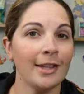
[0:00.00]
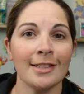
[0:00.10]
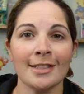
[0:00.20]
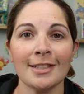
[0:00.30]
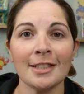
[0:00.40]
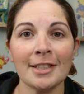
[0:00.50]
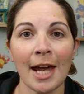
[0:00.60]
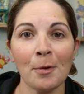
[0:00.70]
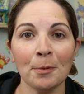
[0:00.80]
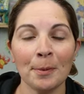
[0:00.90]
this is the day
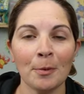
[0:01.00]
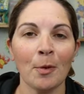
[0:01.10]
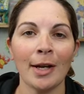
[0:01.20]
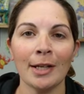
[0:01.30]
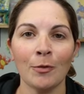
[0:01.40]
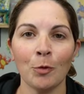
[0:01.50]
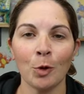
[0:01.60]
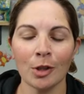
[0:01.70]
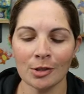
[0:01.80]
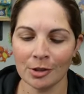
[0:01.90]
we've been waiting
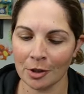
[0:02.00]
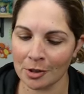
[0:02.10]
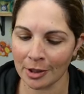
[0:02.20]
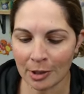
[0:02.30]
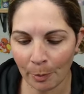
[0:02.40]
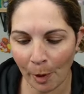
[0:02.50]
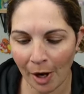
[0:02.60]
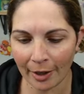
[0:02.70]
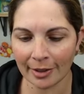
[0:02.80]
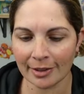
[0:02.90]
for, Surging
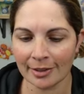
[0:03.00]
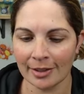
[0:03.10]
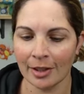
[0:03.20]
Sparks.